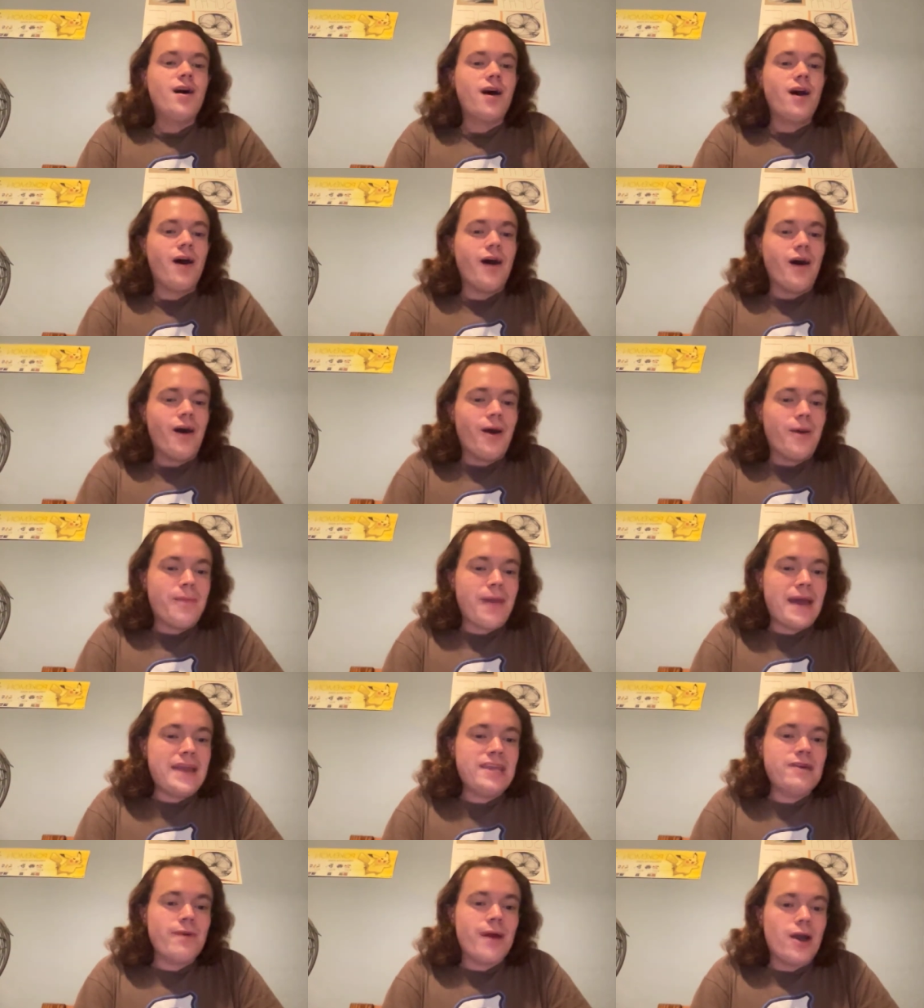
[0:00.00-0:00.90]

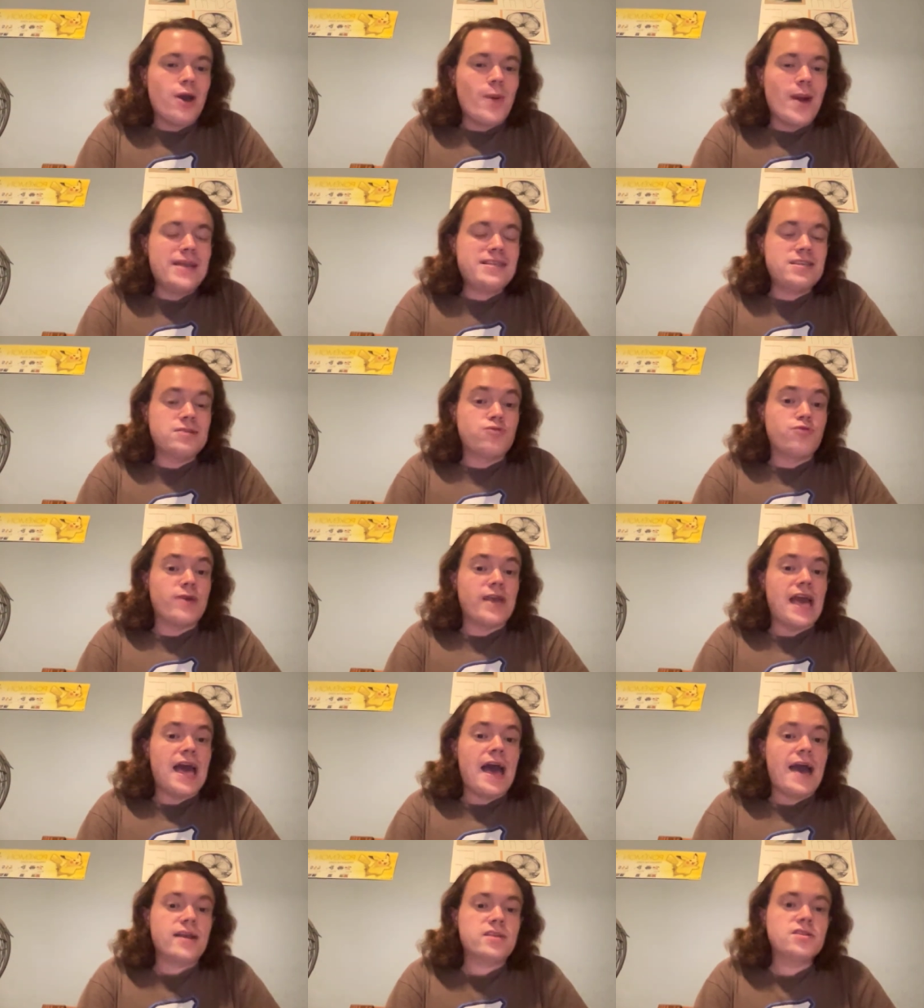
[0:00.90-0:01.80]
Anyway, Oasis
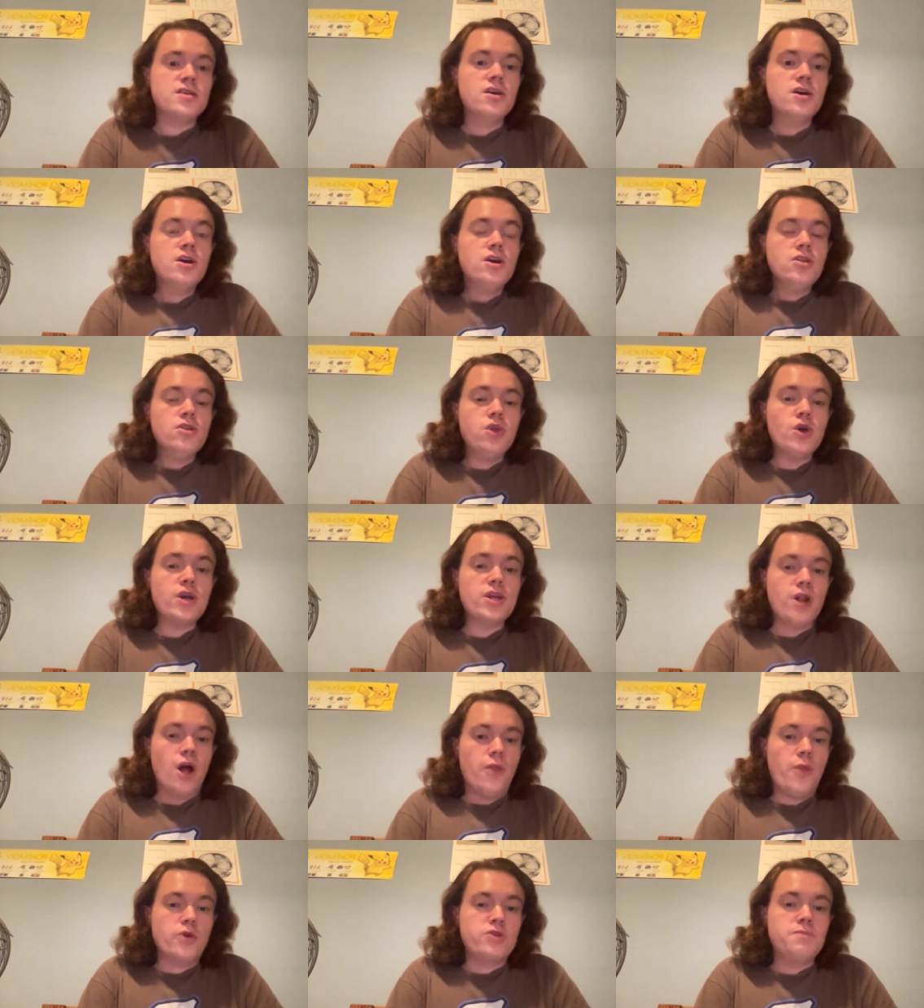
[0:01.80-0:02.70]
reacts. Look at
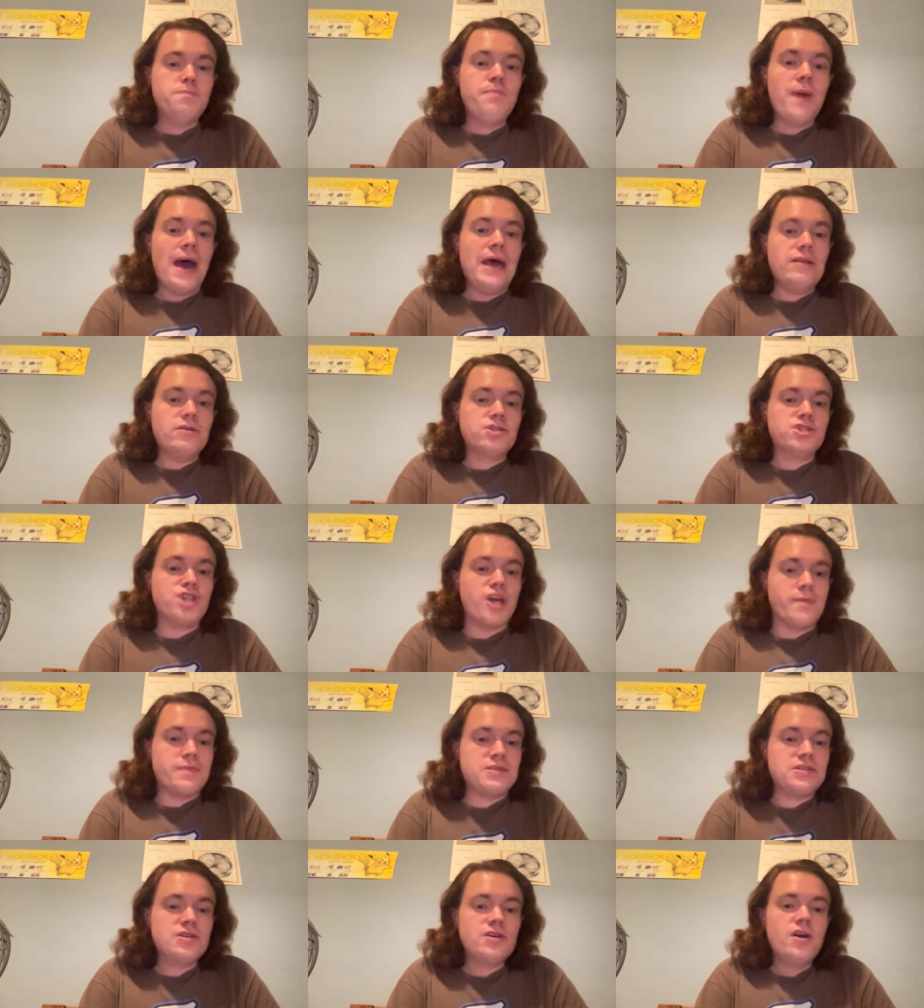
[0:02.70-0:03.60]
all those
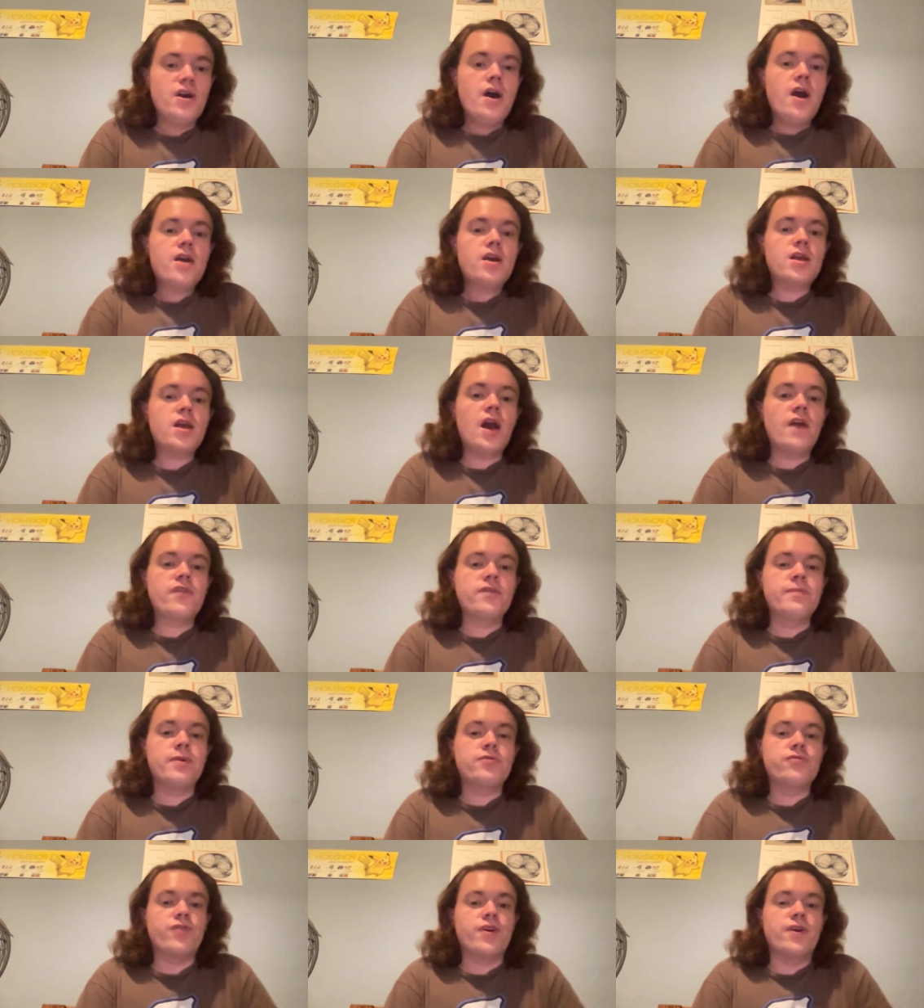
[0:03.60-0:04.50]
battleships!
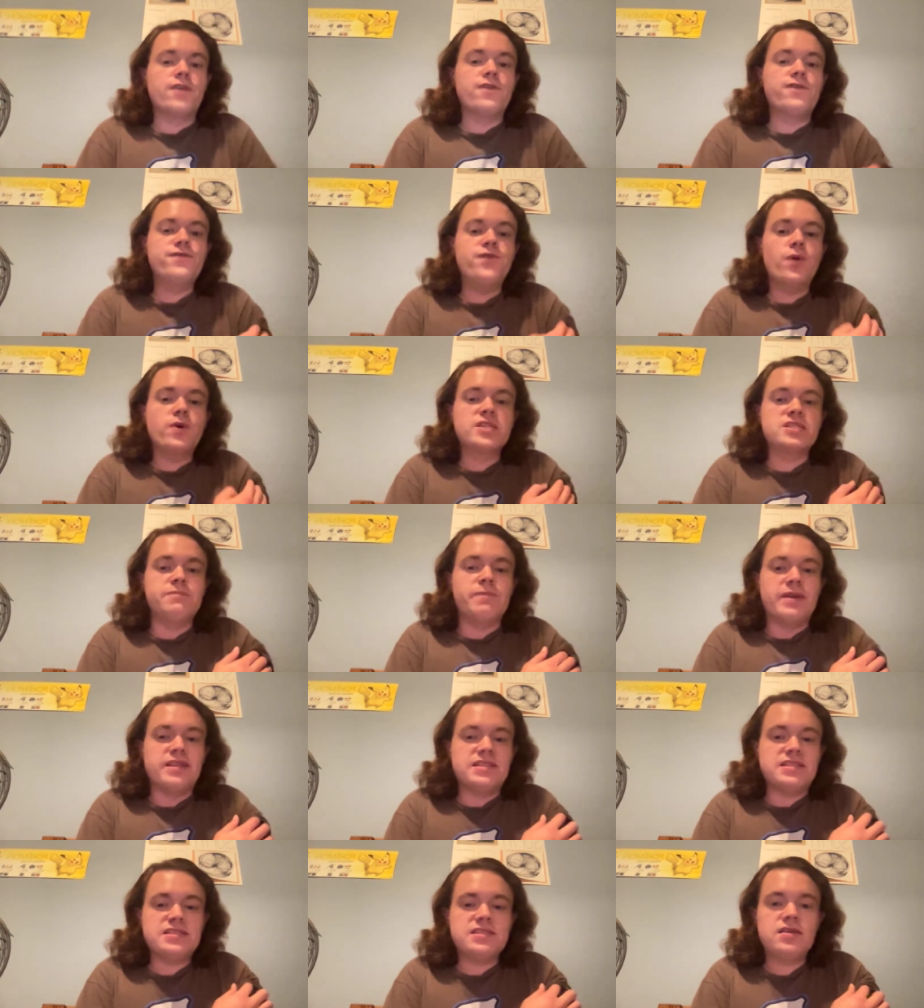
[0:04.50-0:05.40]
Government
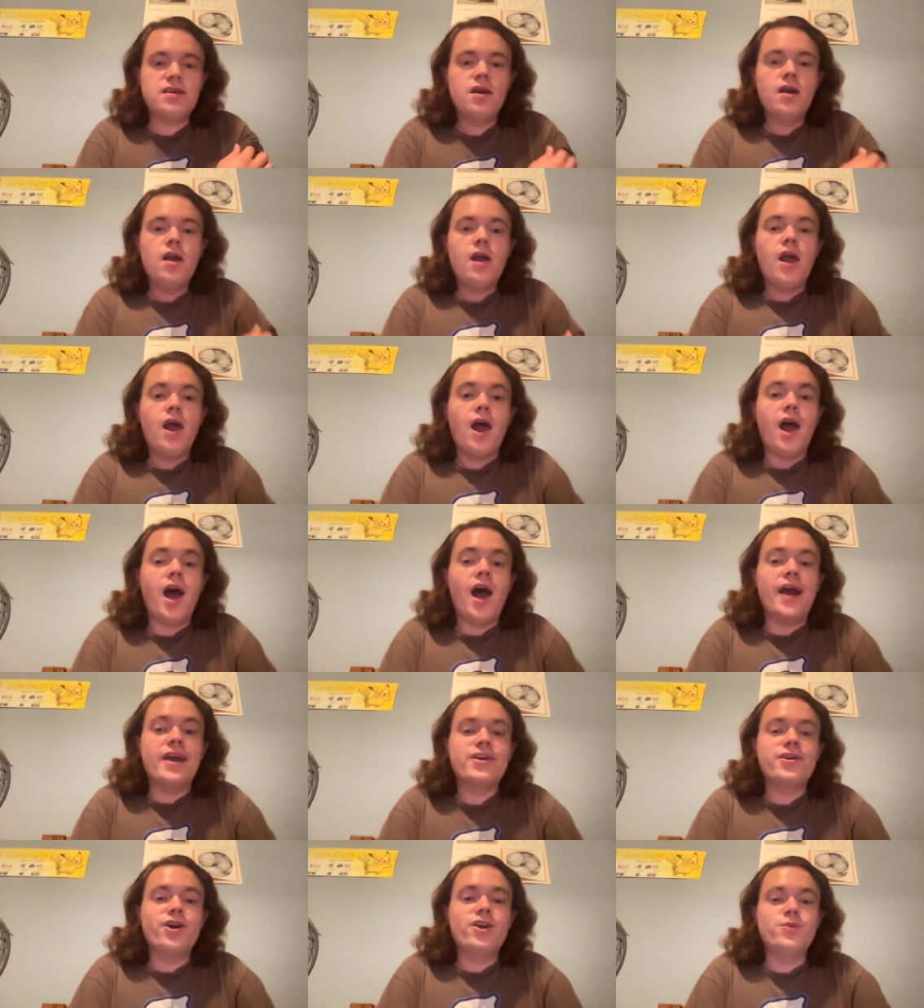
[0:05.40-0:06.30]
reinforcements!
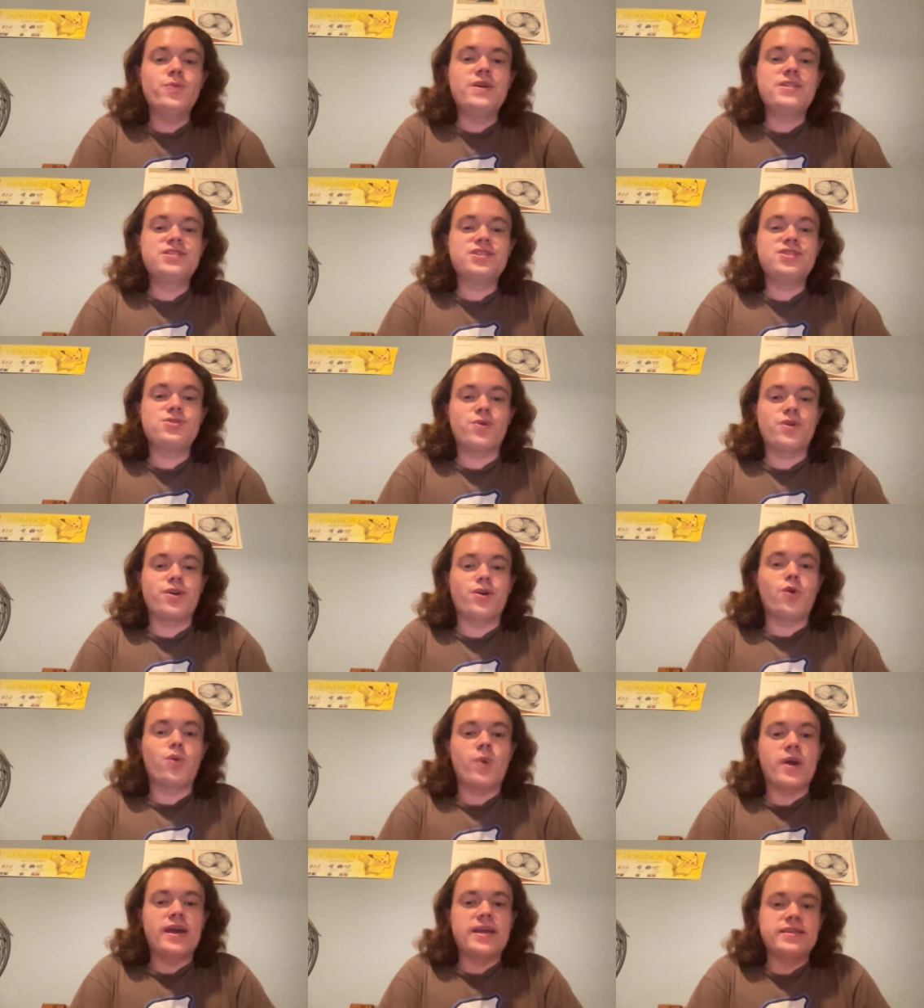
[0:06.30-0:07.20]
And Goodwin just sort of
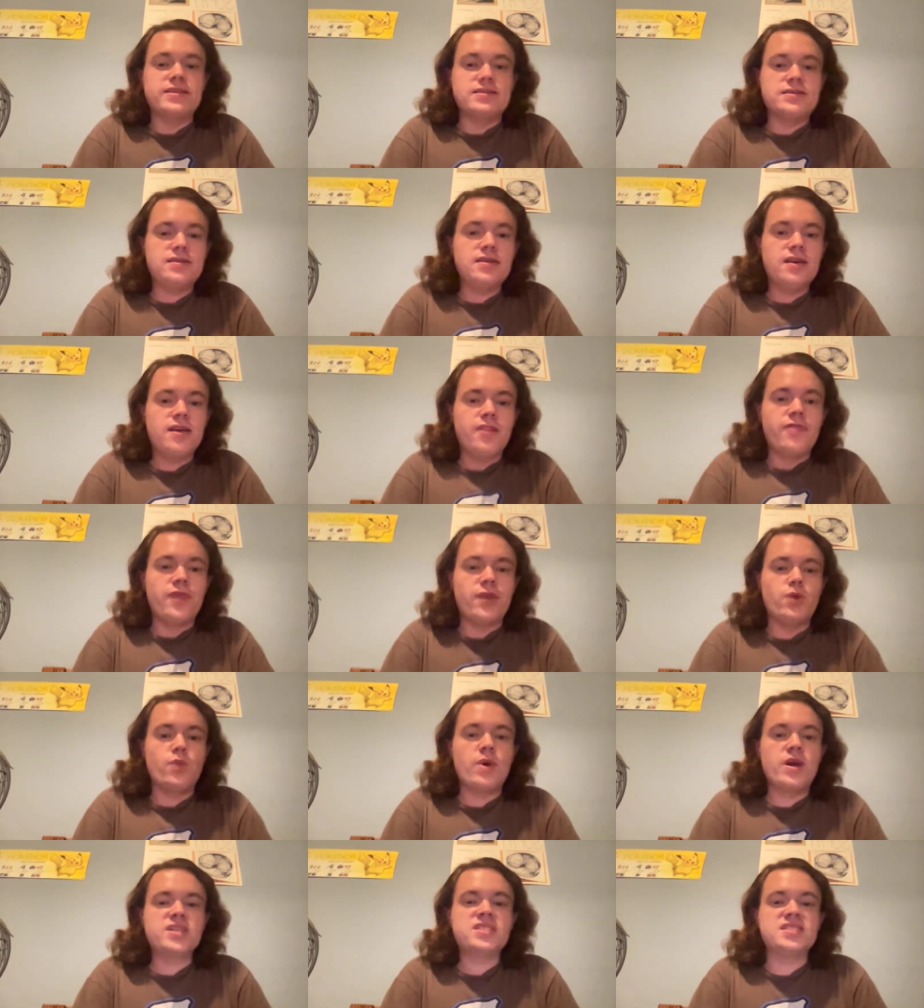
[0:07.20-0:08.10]
grins.
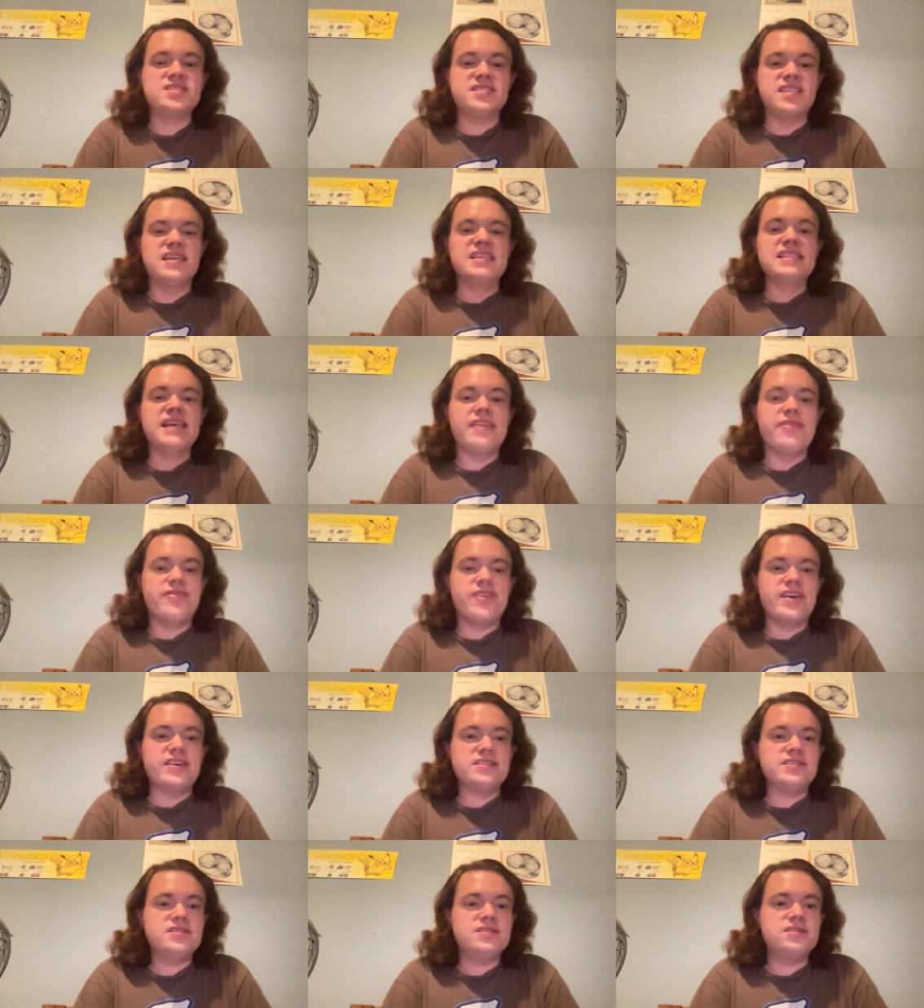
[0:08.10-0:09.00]
Then we're still in
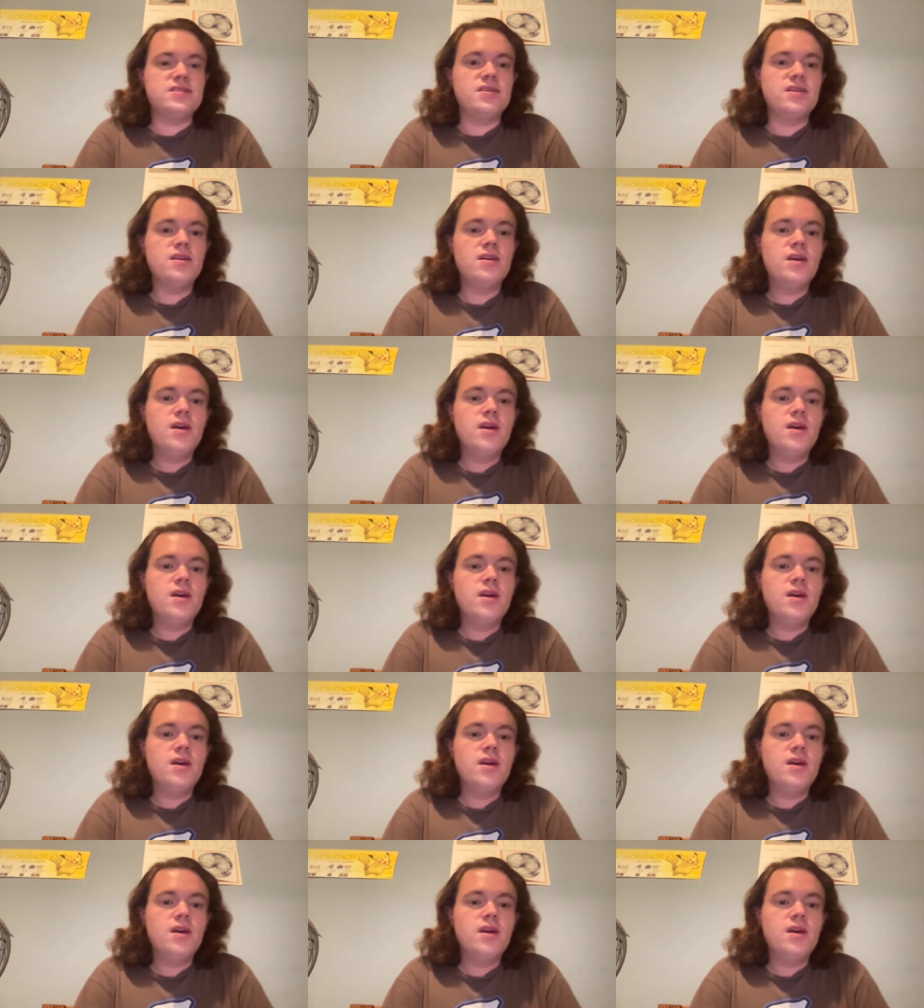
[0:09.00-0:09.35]
this.